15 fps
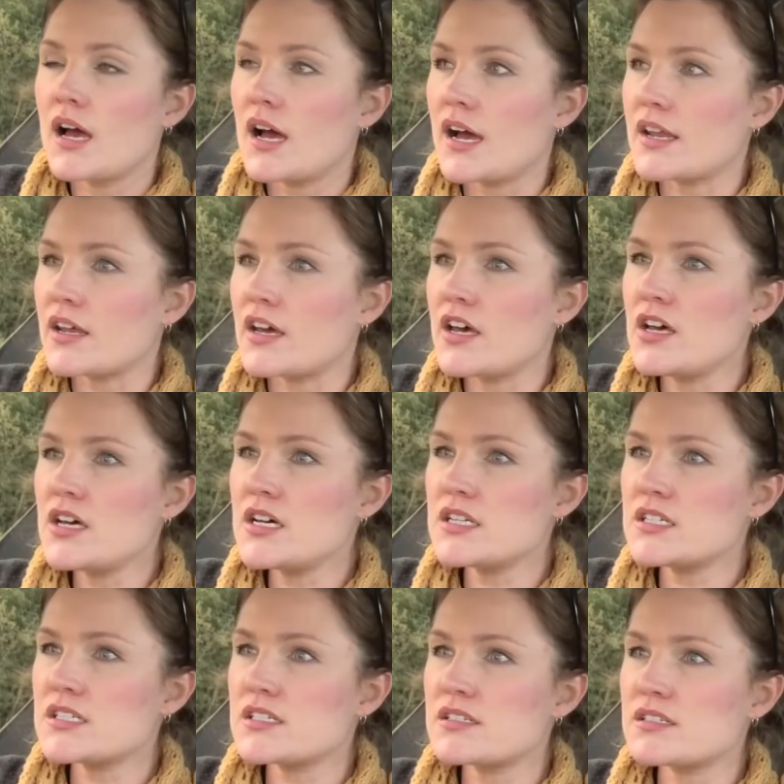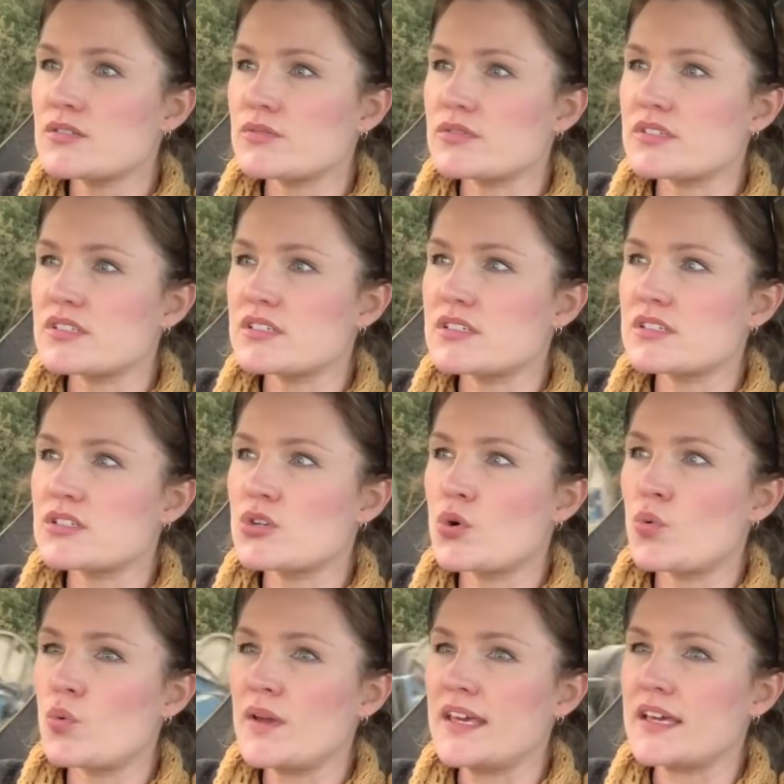and I heard a sort of
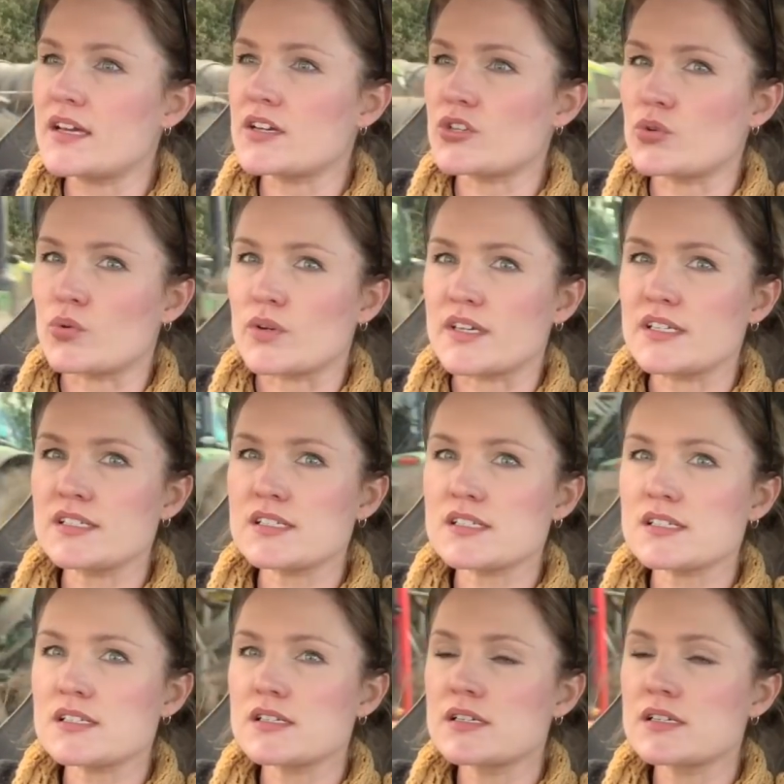squeak noise,